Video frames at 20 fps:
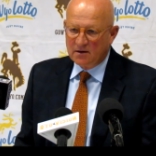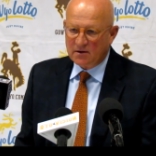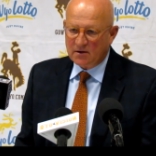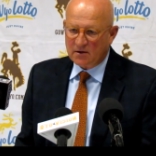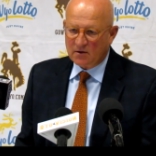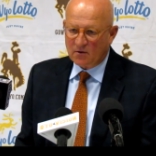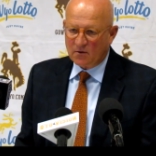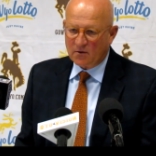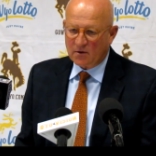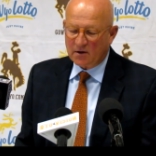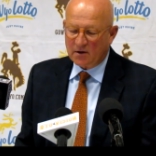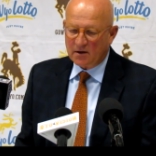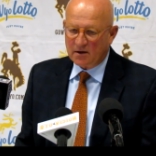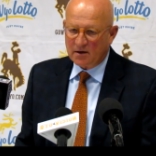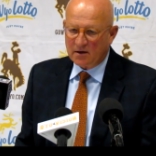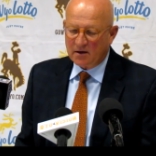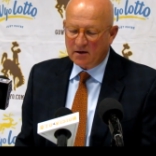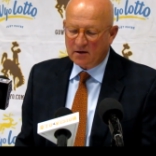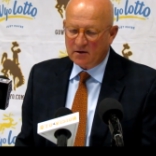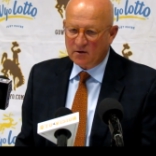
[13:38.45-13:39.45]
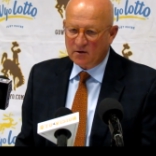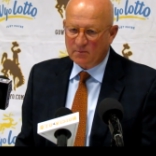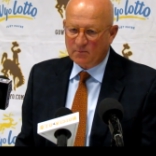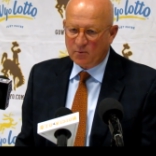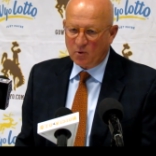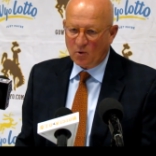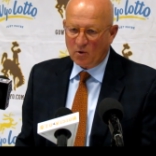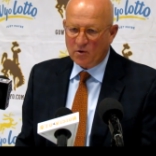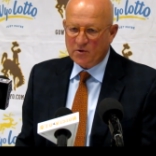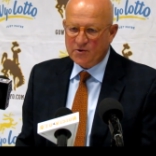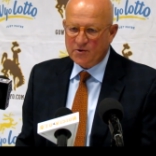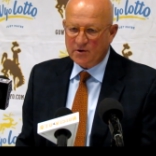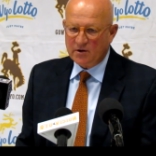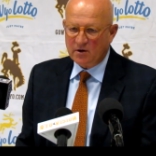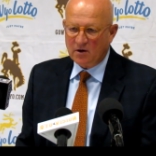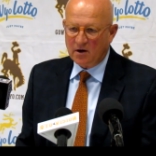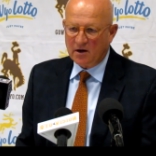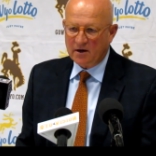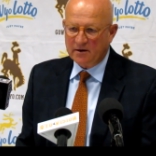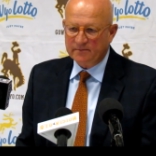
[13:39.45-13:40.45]
you know, a good
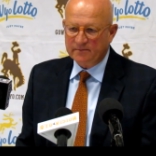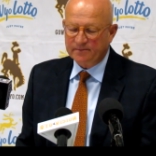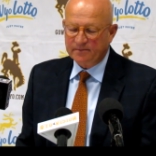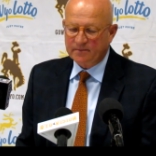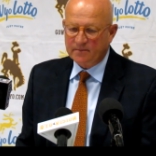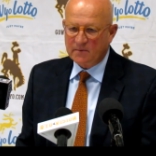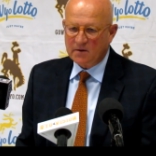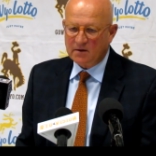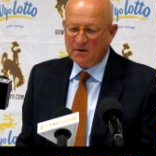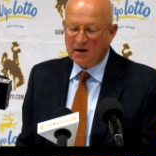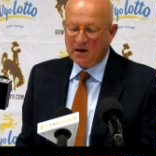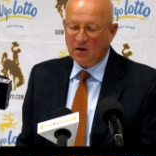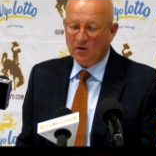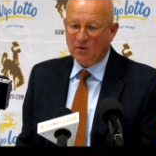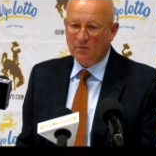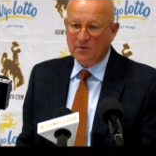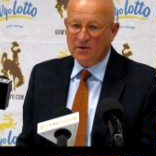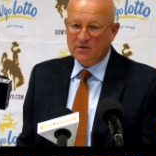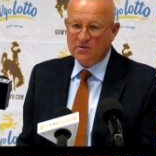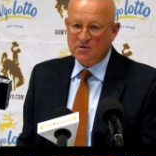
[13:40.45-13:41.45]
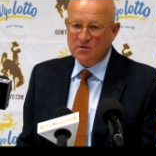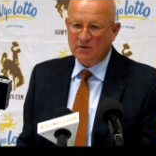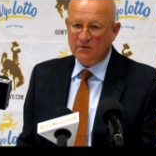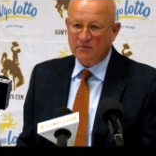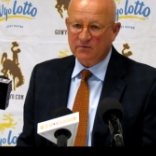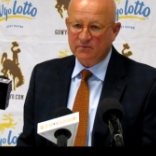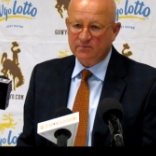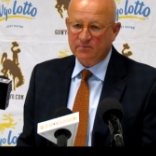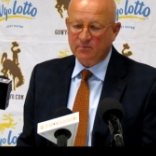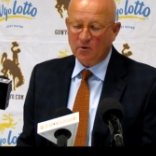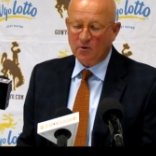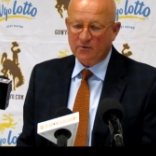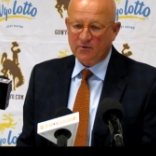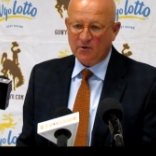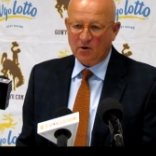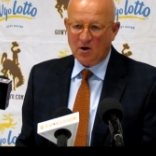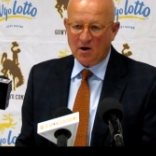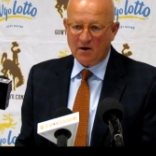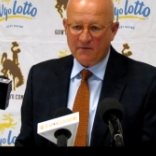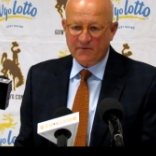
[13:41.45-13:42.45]
portion on elements of
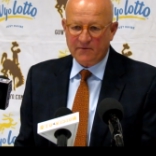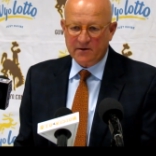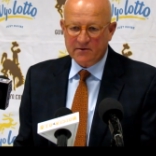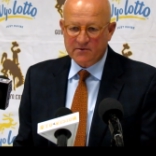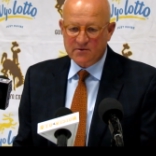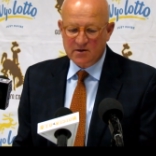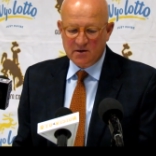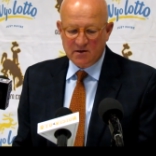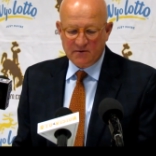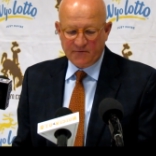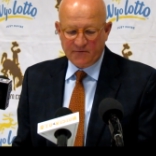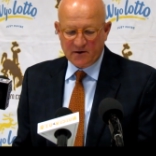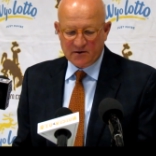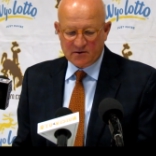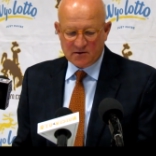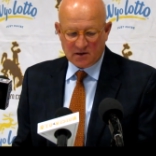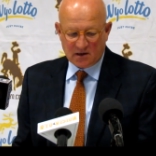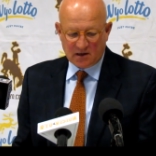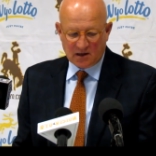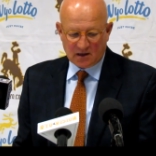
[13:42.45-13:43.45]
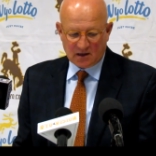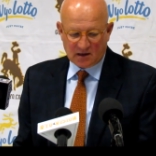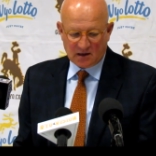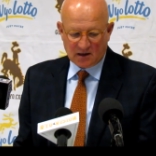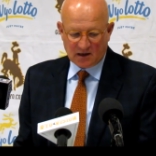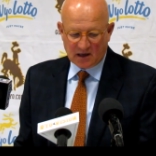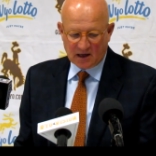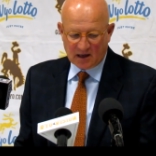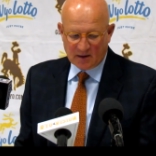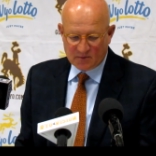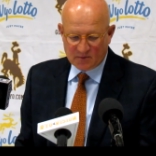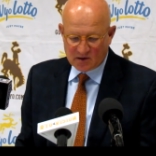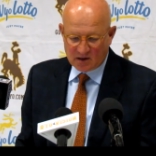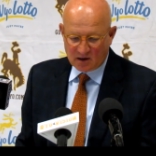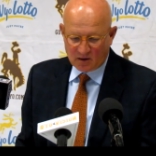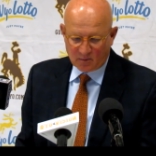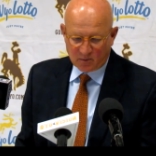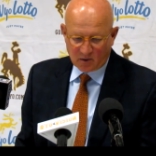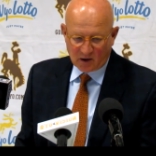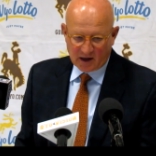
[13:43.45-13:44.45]
both our offense, defense, and kicking games
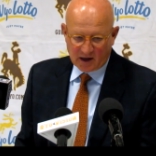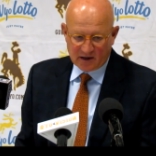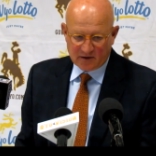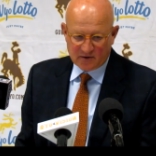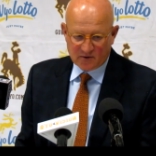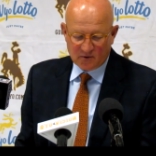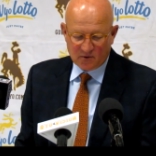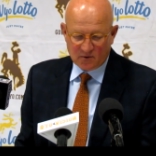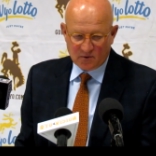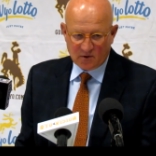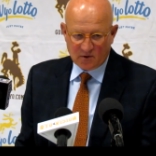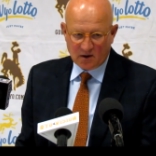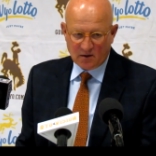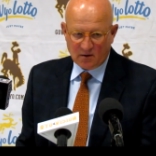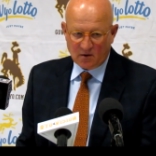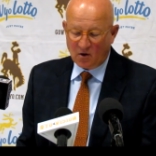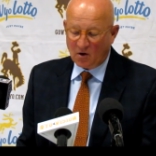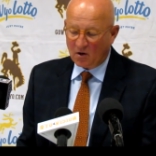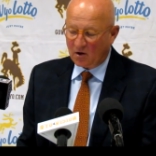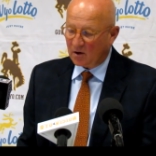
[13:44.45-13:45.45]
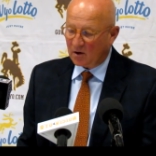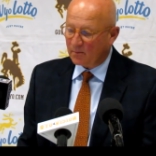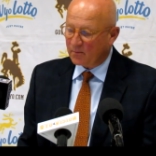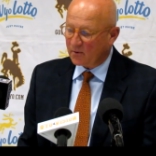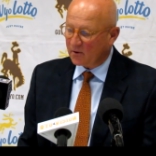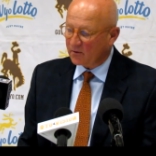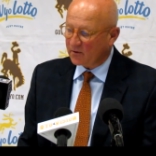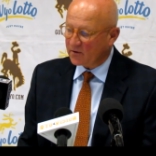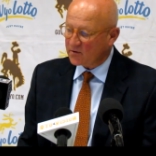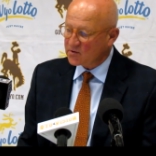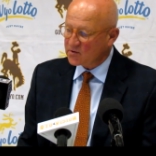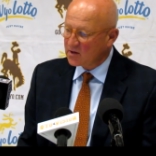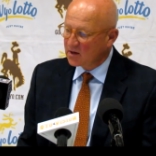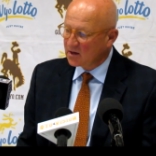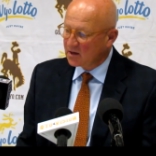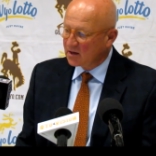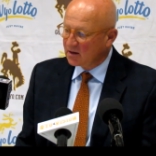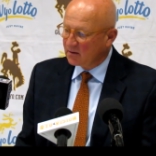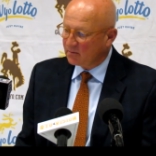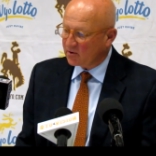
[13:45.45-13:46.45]
that apply to all our opponents.
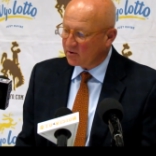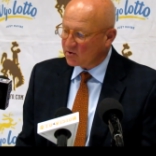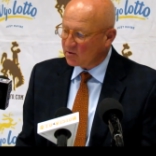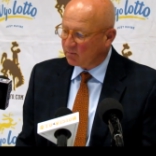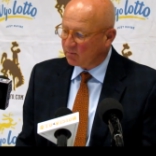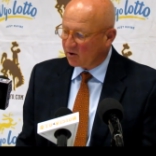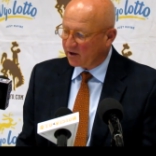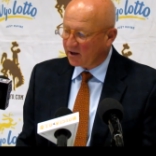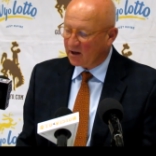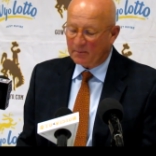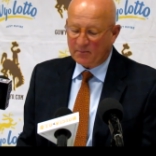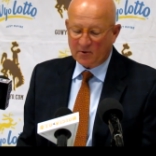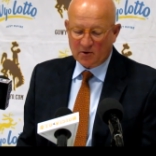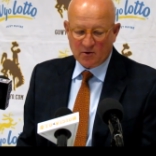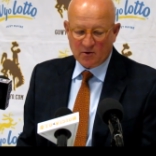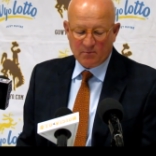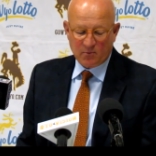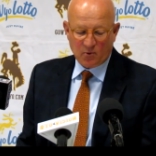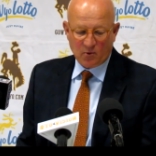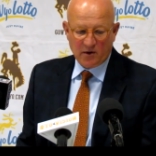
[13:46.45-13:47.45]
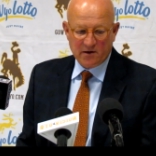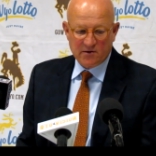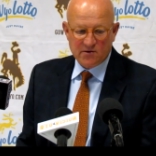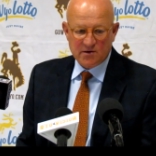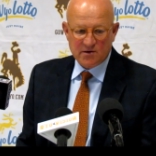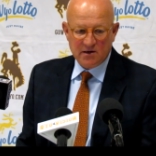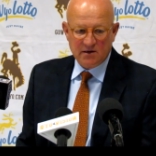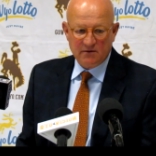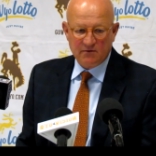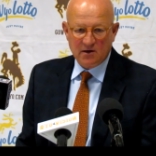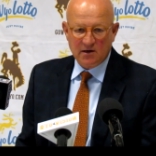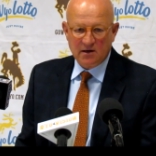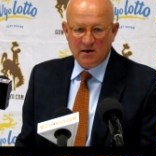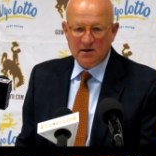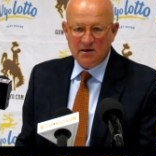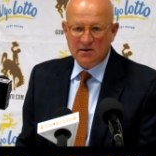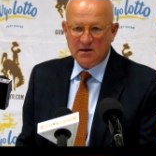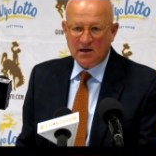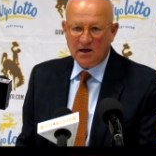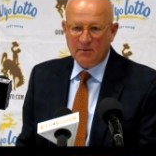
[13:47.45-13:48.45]
But you bring up a good point, Stephen.
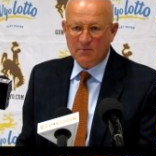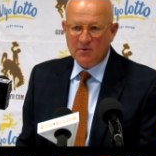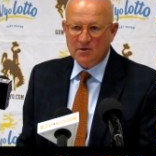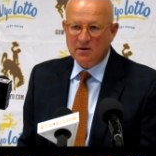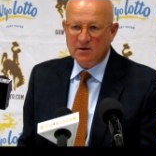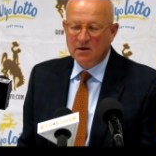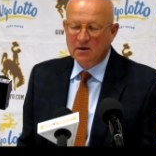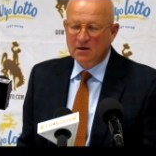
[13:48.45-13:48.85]
Anytime